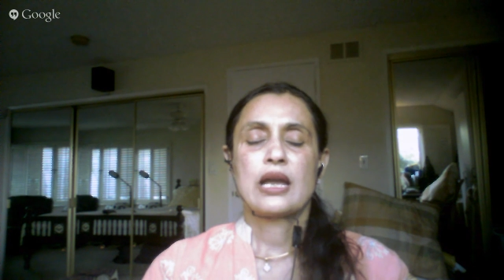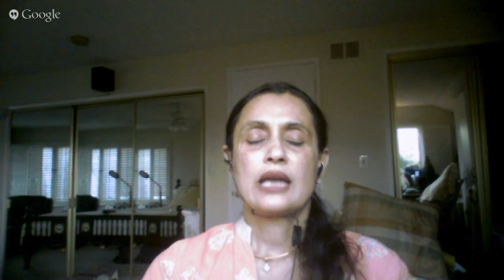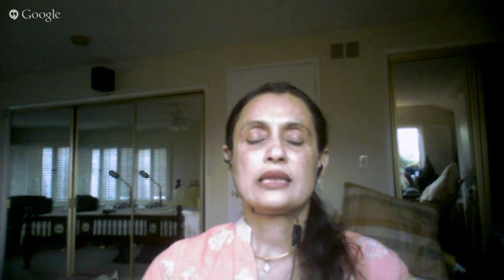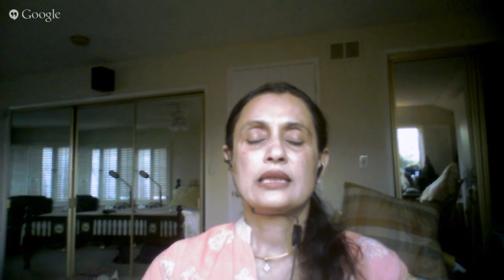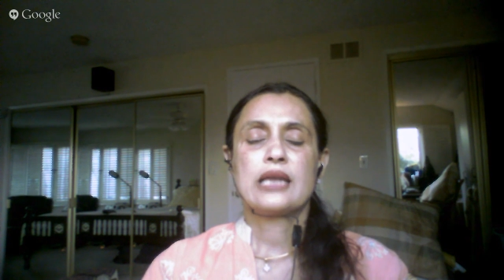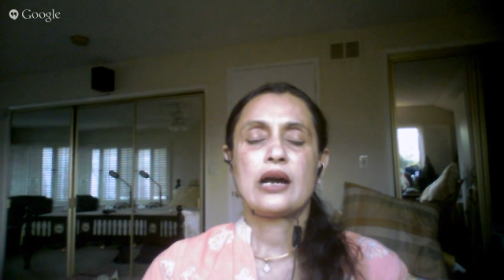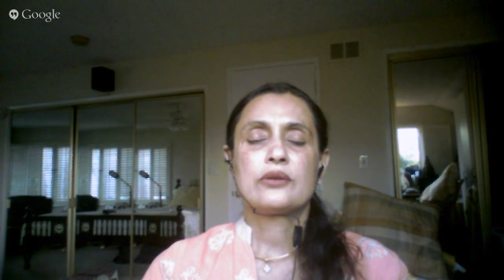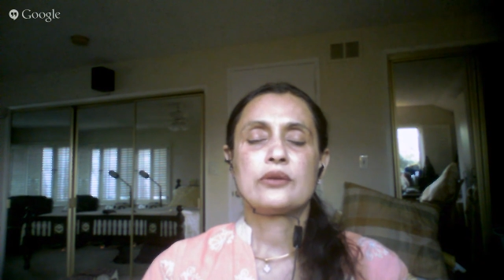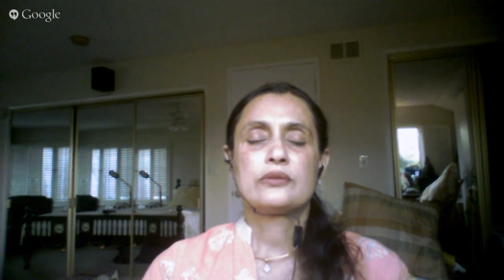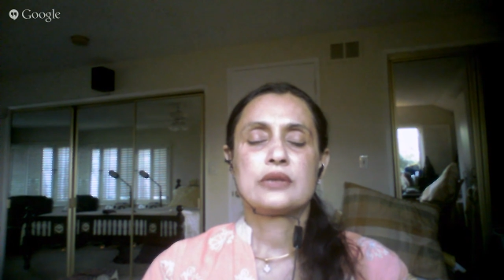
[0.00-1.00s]
And now,
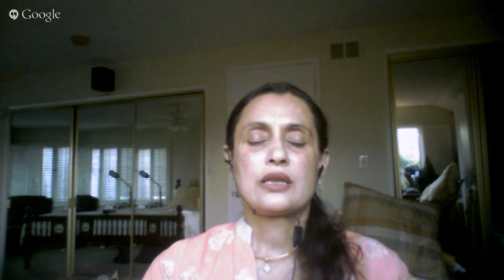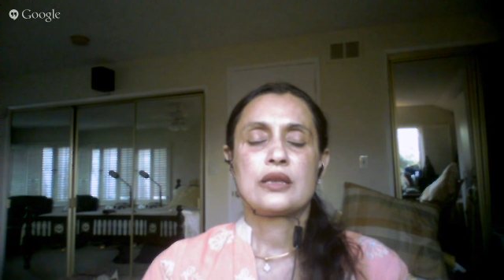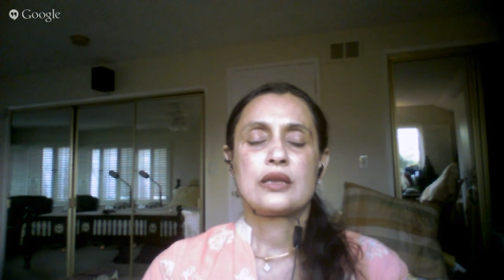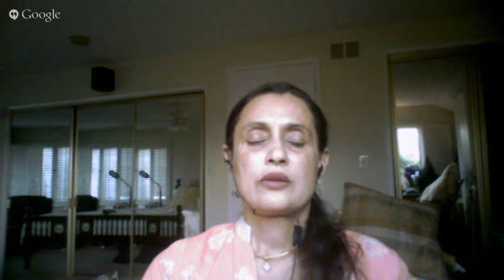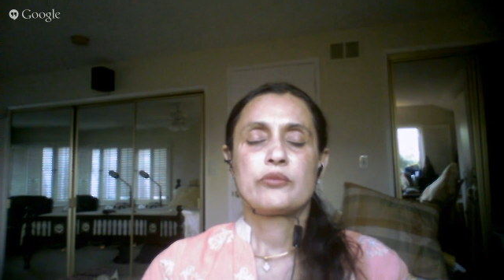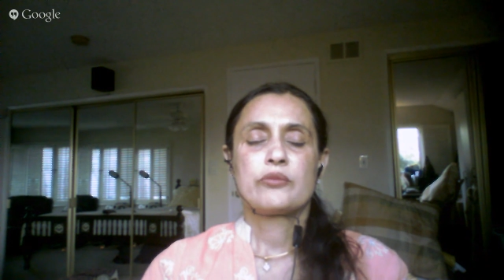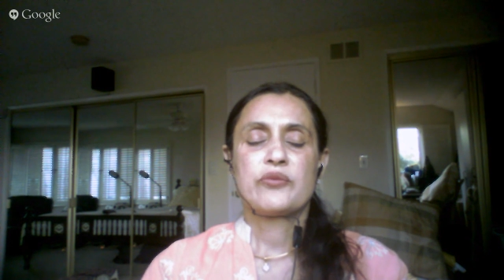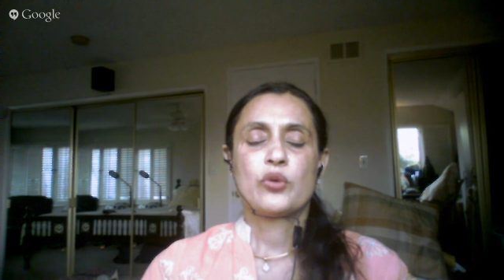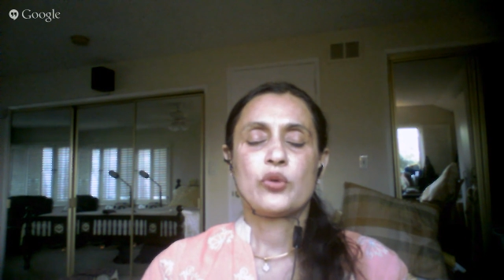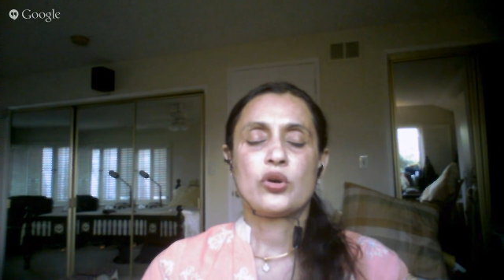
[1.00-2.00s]

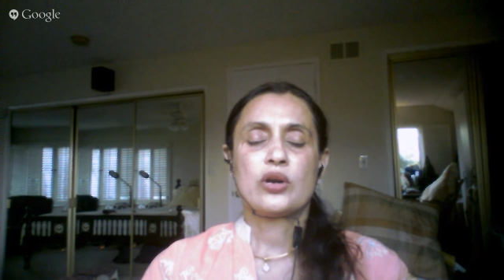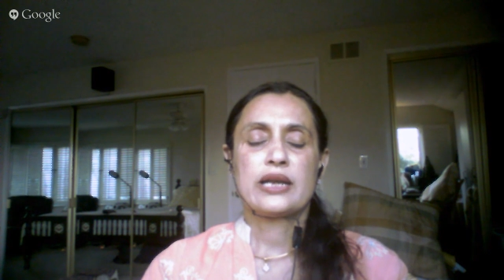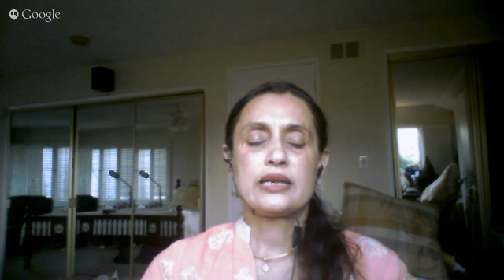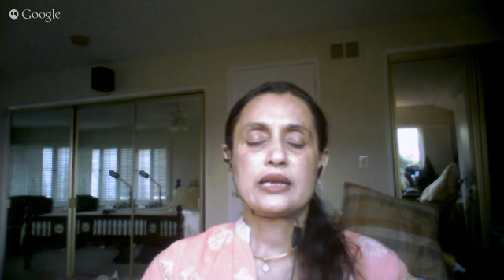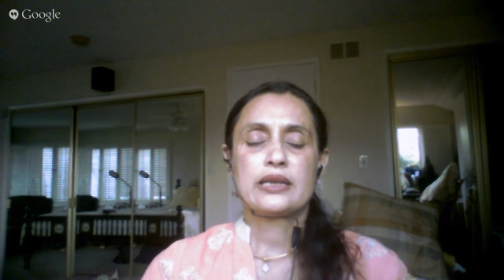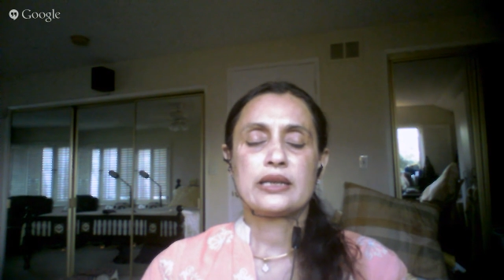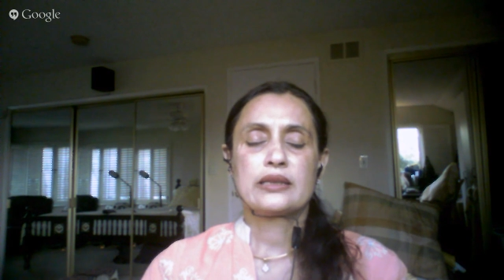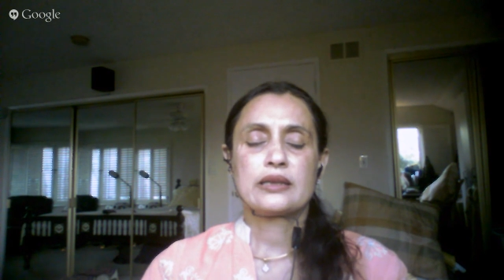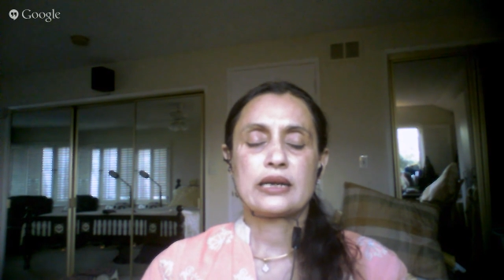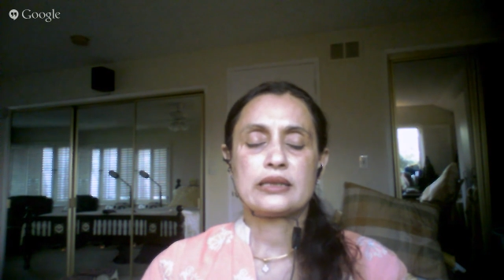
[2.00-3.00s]
before ending the
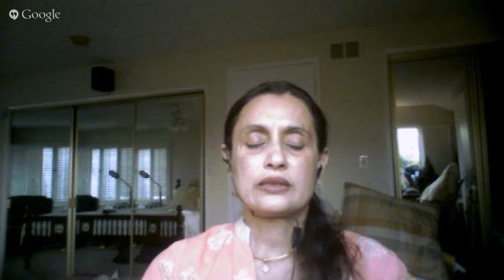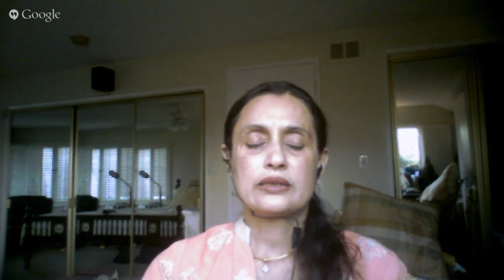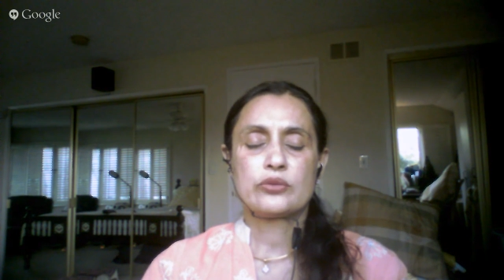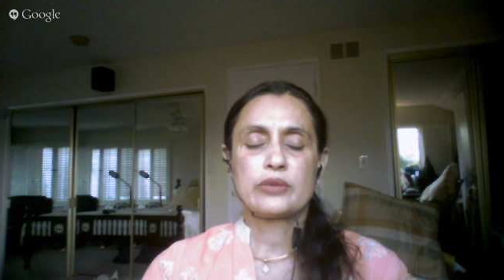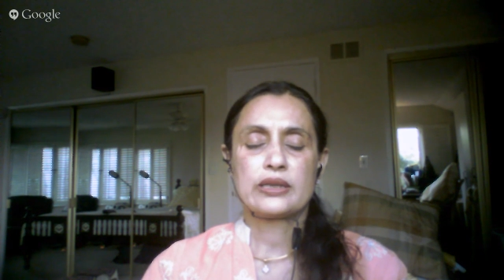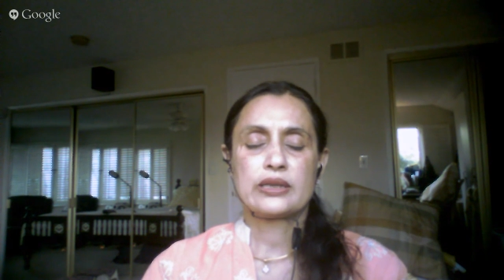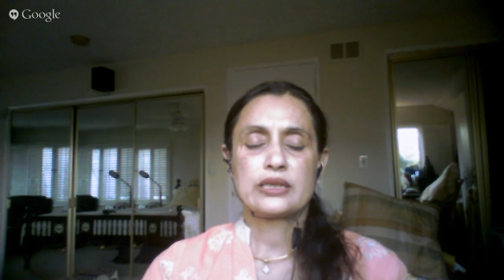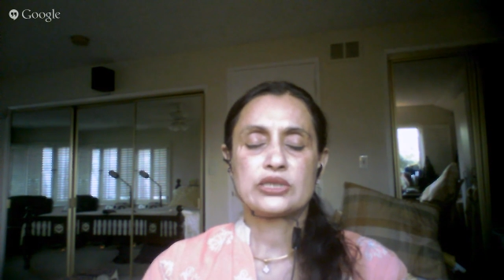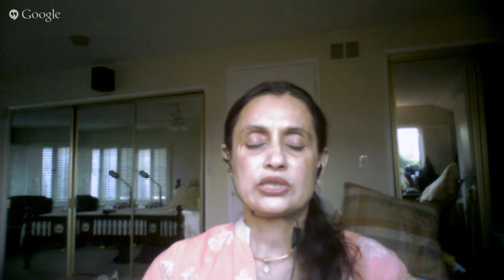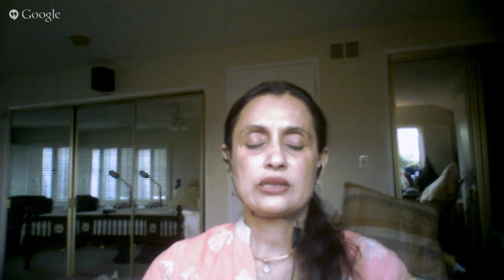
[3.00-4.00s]
gratitude
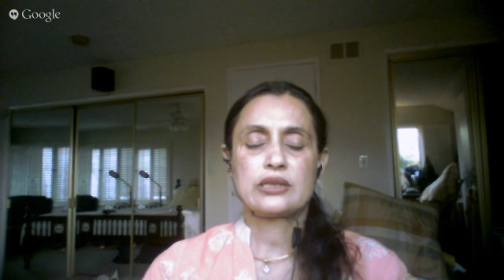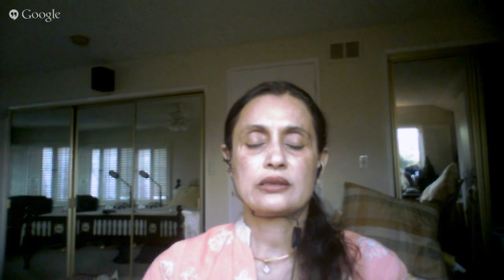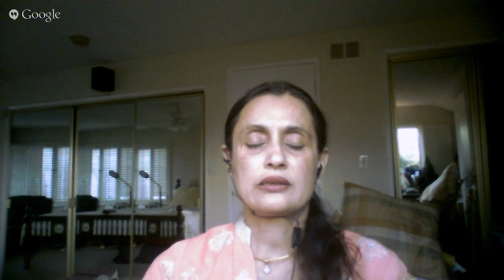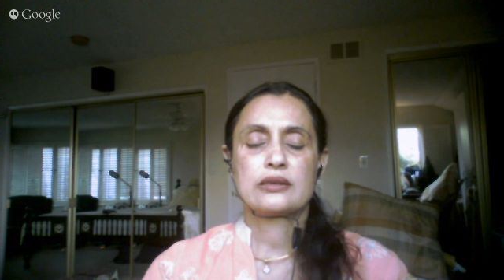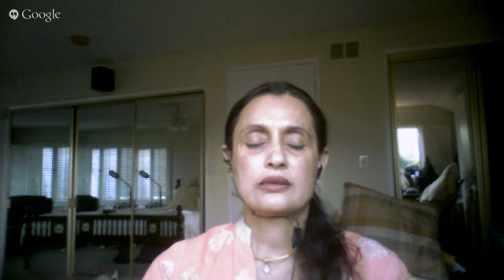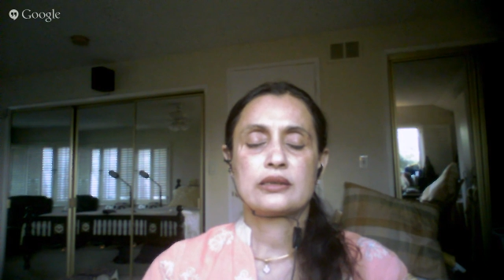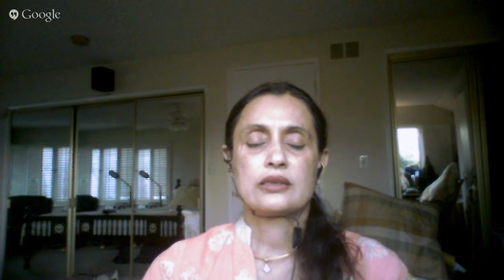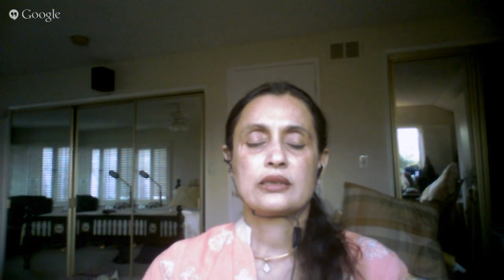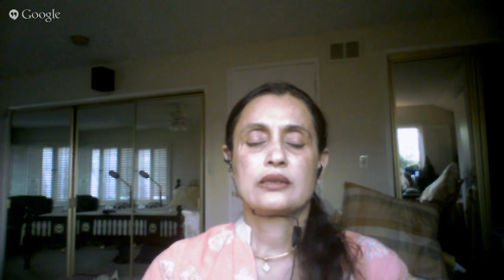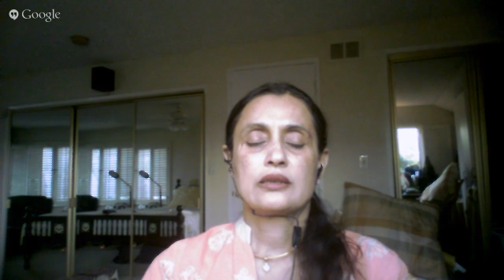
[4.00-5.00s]
meditation,
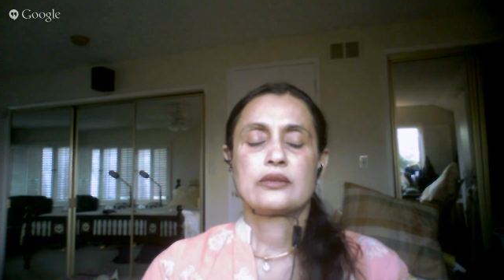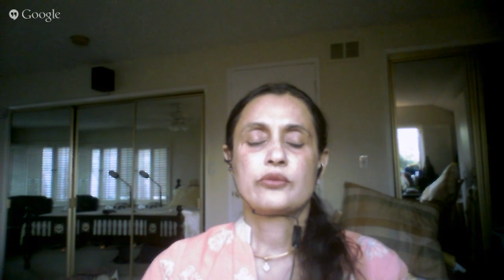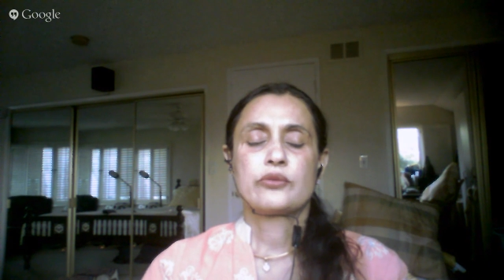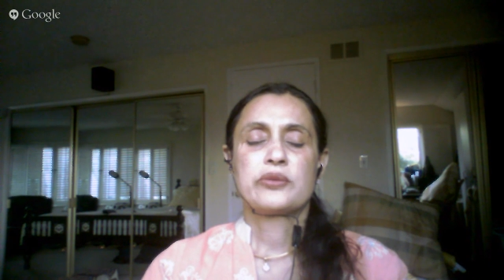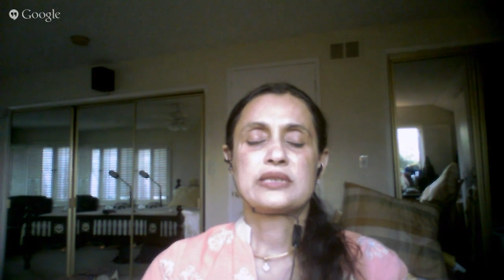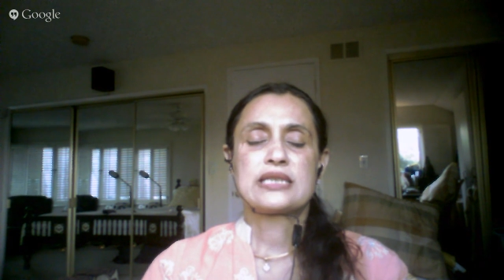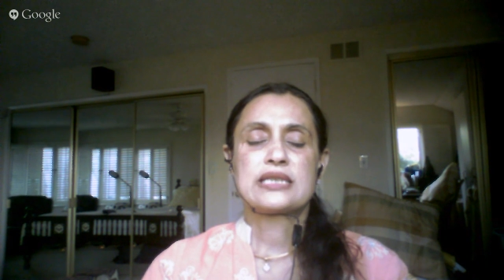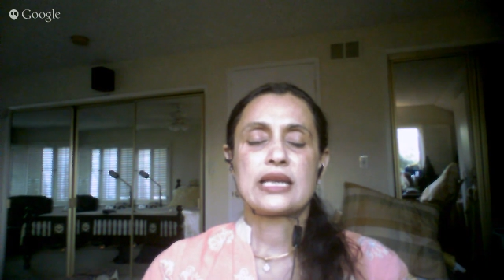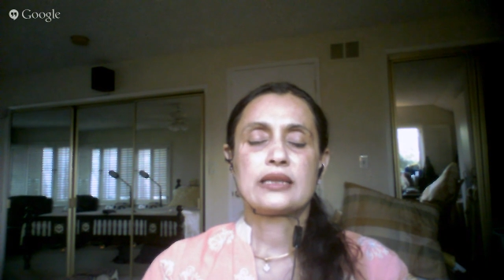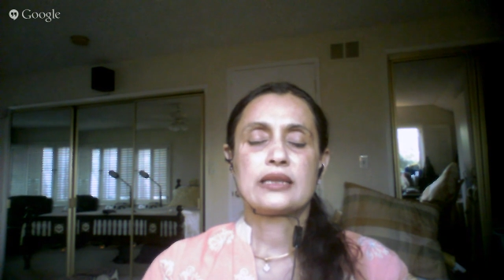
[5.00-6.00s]
we will
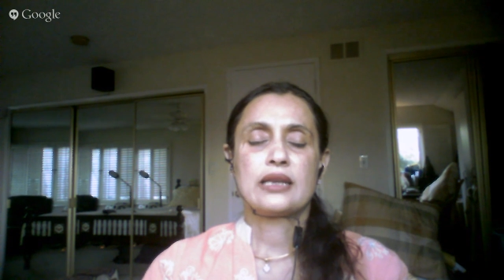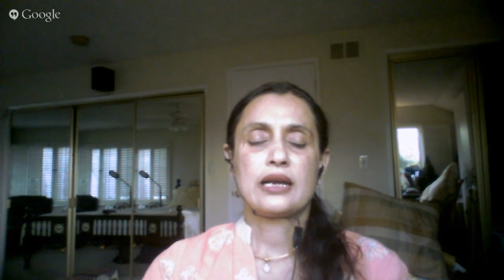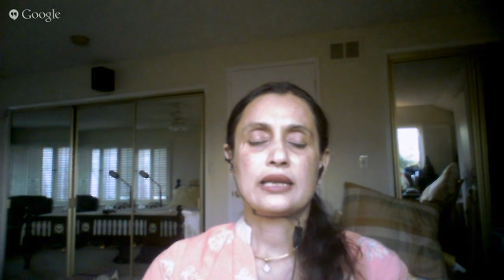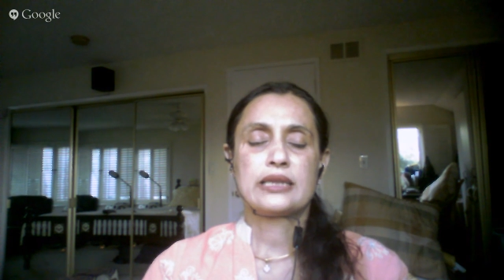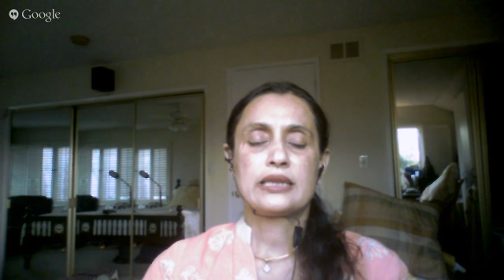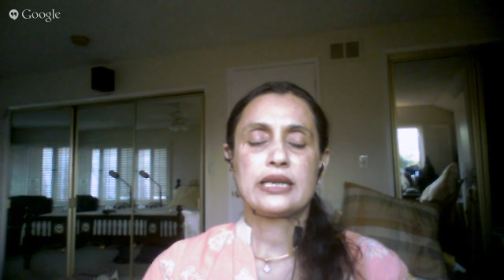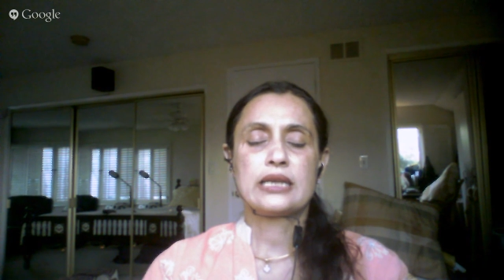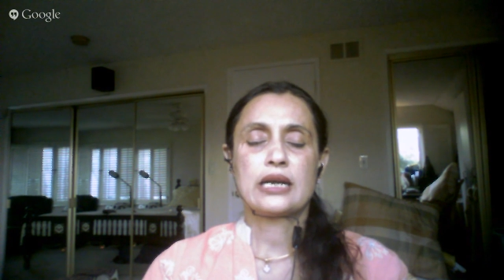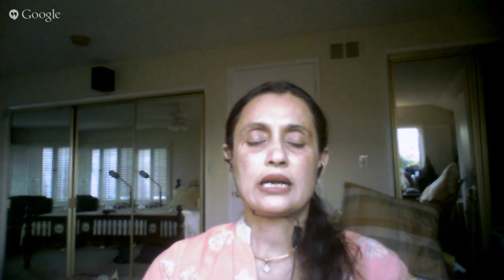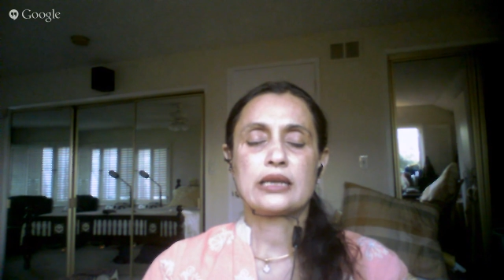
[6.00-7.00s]
say the line 3
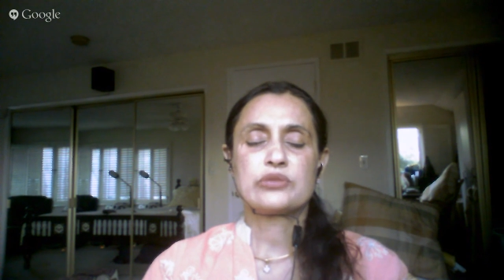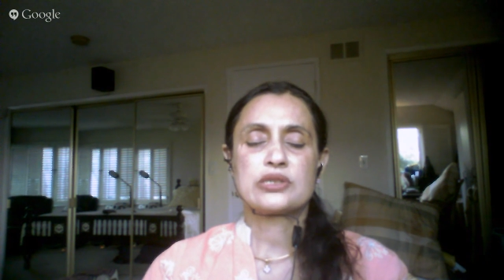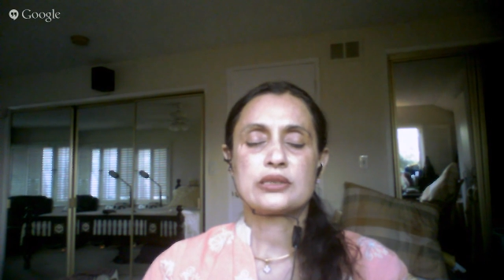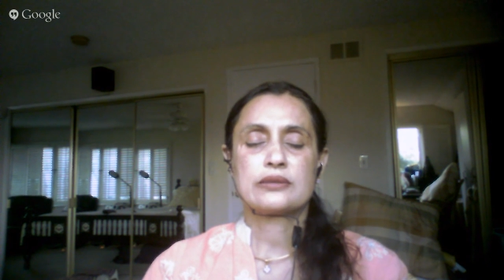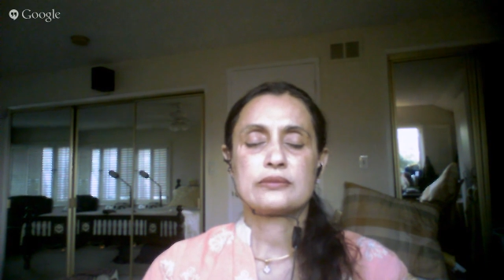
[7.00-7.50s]
times.